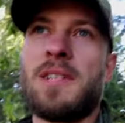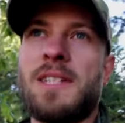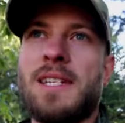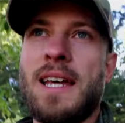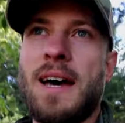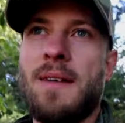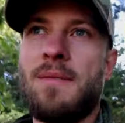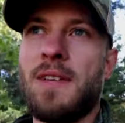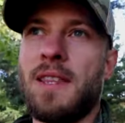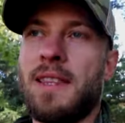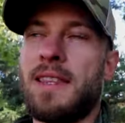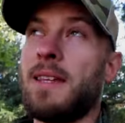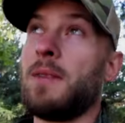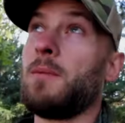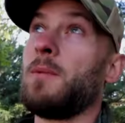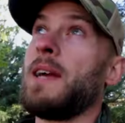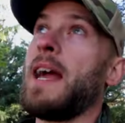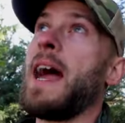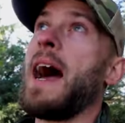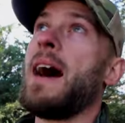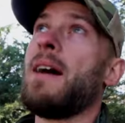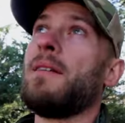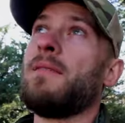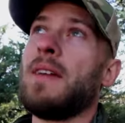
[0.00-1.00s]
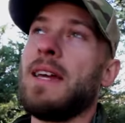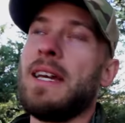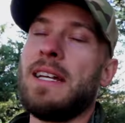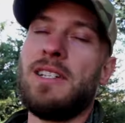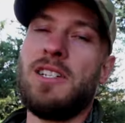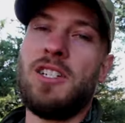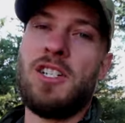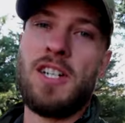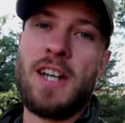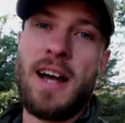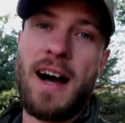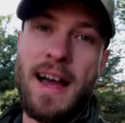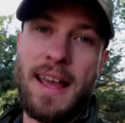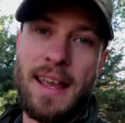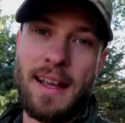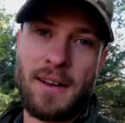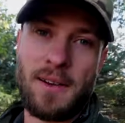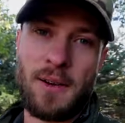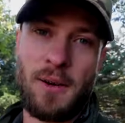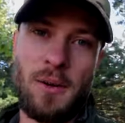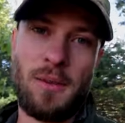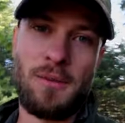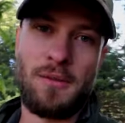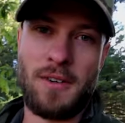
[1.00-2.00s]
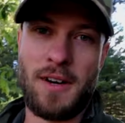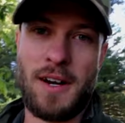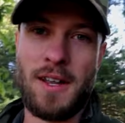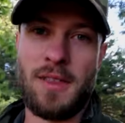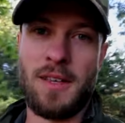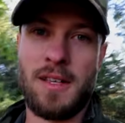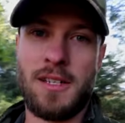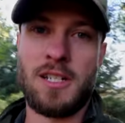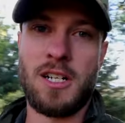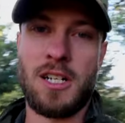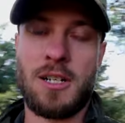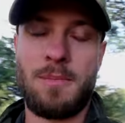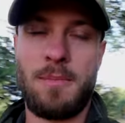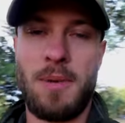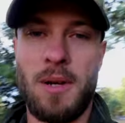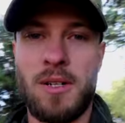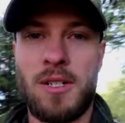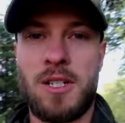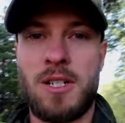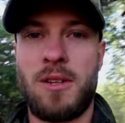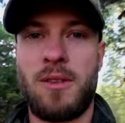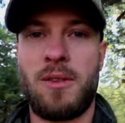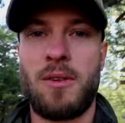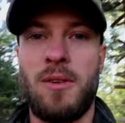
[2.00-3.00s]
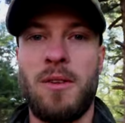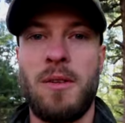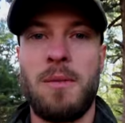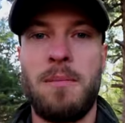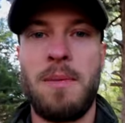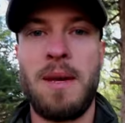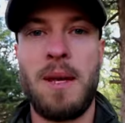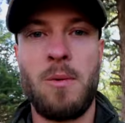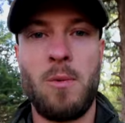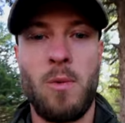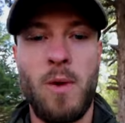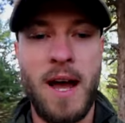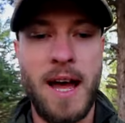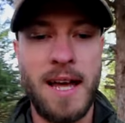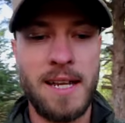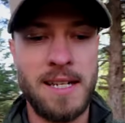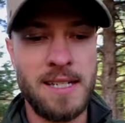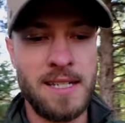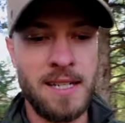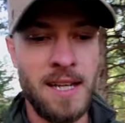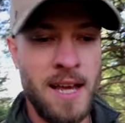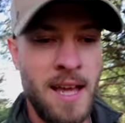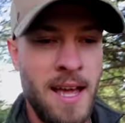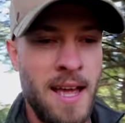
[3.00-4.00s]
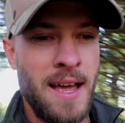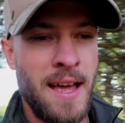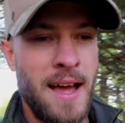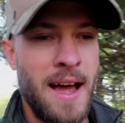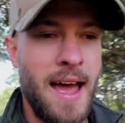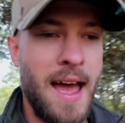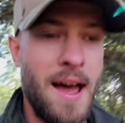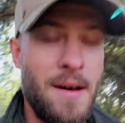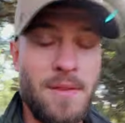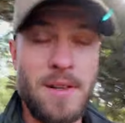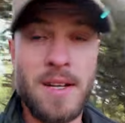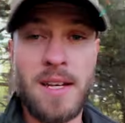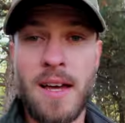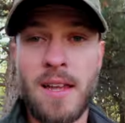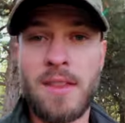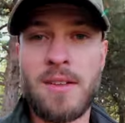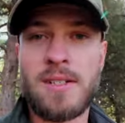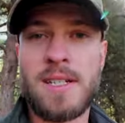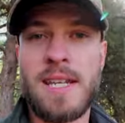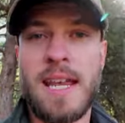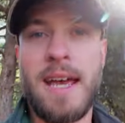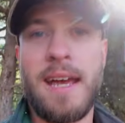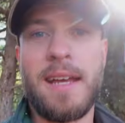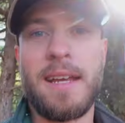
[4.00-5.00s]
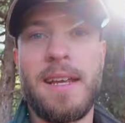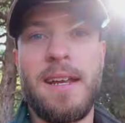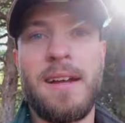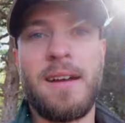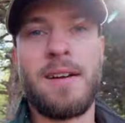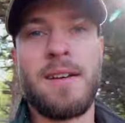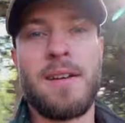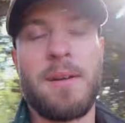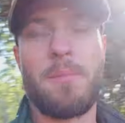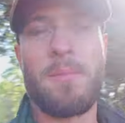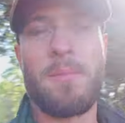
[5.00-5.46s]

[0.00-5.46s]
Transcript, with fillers: 7th and we have a giant cold front that just pushed through the Midwest. I have another tag here in